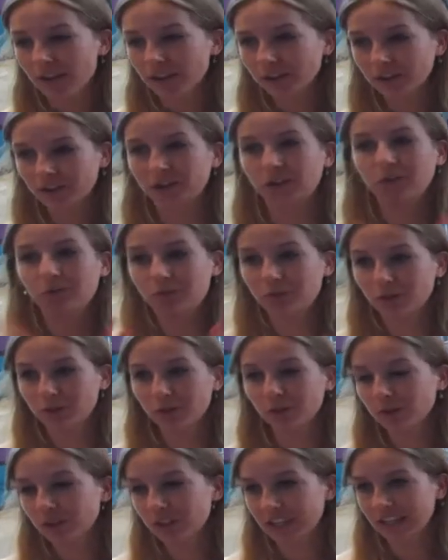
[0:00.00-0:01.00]
just
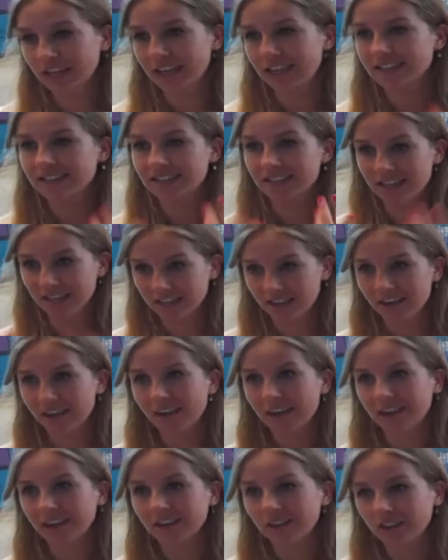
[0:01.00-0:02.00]
producing it
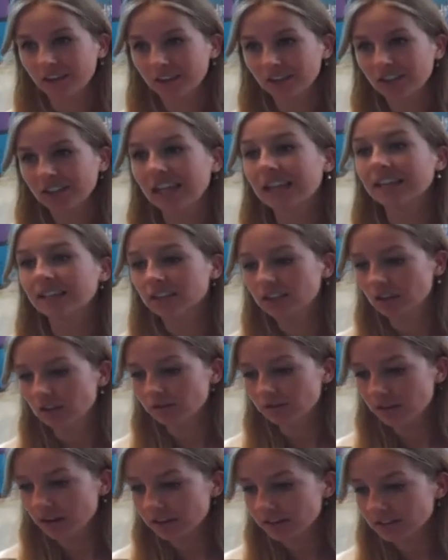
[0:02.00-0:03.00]
and selling stuff,
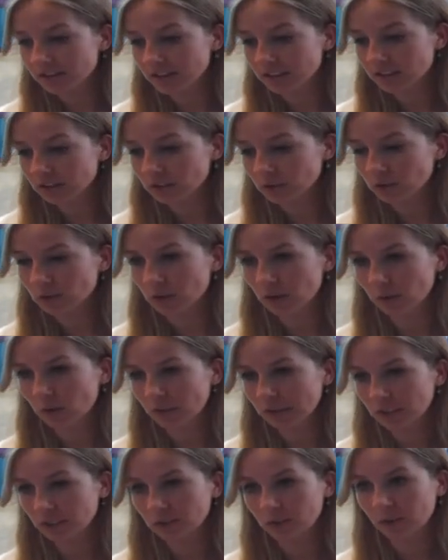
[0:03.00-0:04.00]
right? That's also
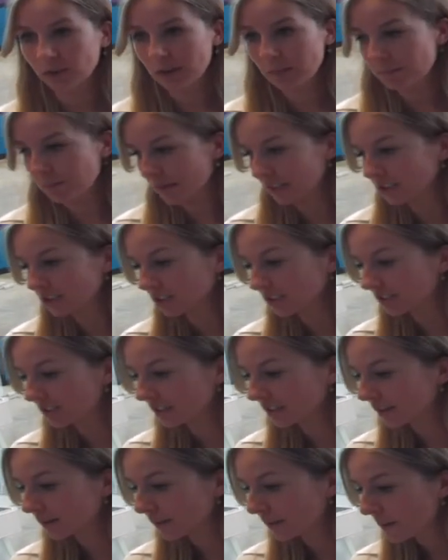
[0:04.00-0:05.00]
what you mentioned in
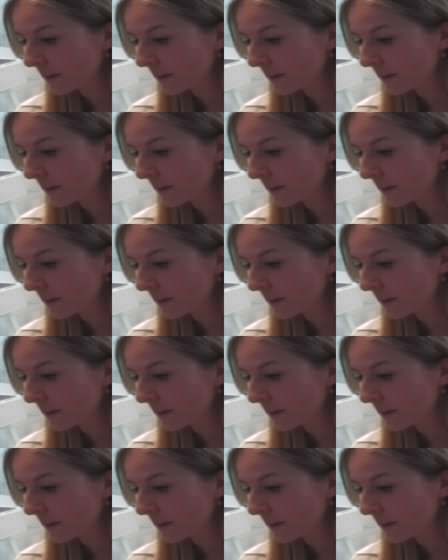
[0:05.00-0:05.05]
it.